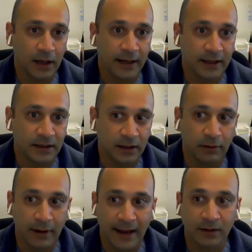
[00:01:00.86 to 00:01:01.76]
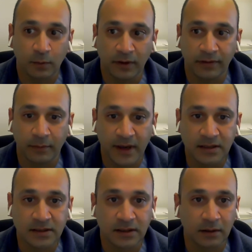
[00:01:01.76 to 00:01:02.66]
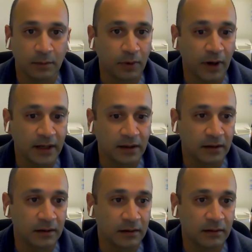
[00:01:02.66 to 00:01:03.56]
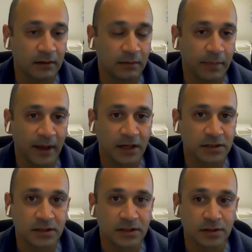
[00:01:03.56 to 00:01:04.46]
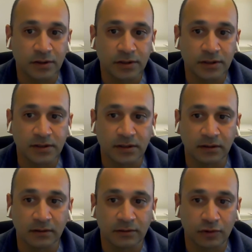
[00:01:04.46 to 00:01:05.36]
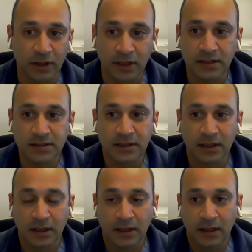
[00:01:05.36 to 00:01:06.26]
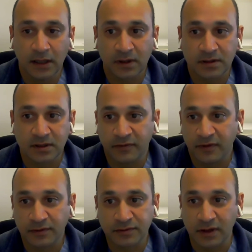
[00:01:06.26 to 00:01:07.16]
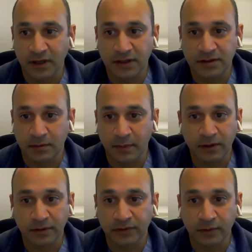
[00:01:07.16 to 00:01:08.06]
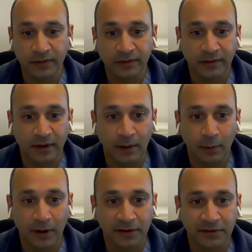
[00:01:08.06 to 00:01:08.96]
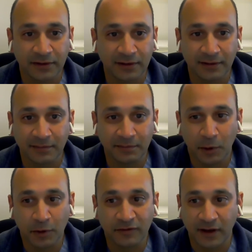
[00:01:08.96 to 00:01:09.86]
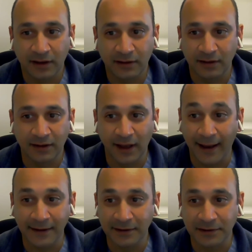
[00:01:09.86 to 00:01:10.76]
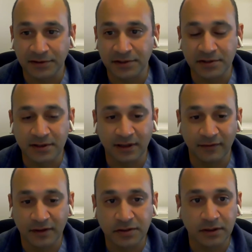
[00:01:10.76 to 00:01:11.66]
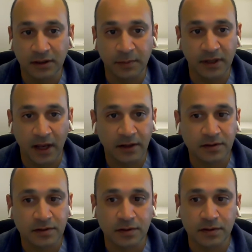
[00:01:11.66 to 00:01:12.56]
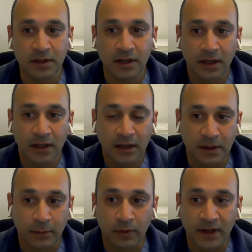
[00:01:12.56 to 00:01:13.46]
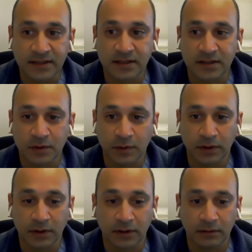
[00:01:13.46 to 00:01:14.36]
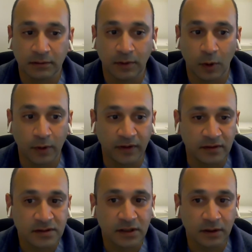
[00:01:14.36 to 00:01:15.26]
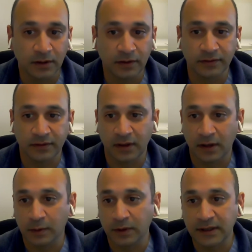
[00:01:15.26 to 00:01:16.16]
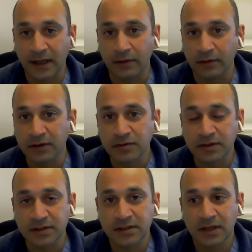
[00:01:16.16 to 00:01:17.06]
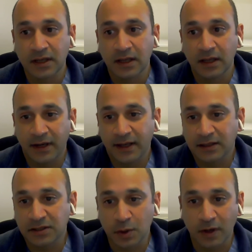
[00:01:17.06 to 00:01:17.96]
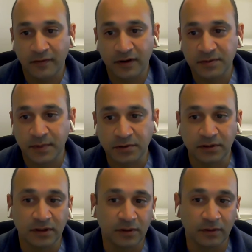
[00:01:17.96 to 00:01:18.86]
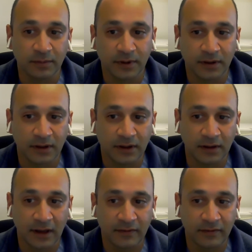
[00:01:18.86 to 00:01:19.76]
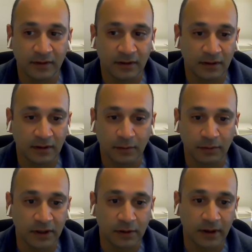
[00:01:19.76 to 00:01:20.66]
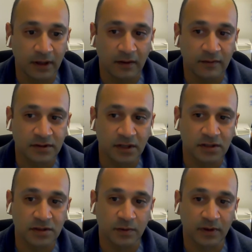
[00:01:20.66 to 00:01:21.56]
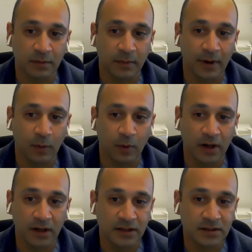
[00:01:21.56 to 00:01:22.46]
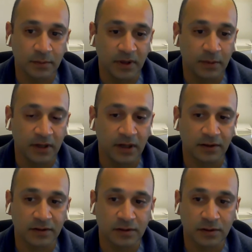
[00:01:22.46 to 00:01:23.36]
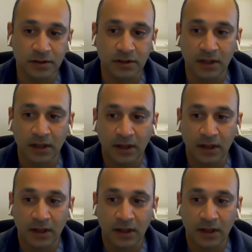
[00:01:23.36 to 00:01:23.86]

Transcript: I get to interact with amazing and bright and, and passionate surgeons and trainees. Some of those trainees are medical students that I want to motivate and guide into surgery and eventually into pediatric surgery. Some are residents who are honing their skills and narrowing down their interests. And I get to show off our specialty to them and, and have you know, really great conversations with them about what it is to be a pediatric surgeon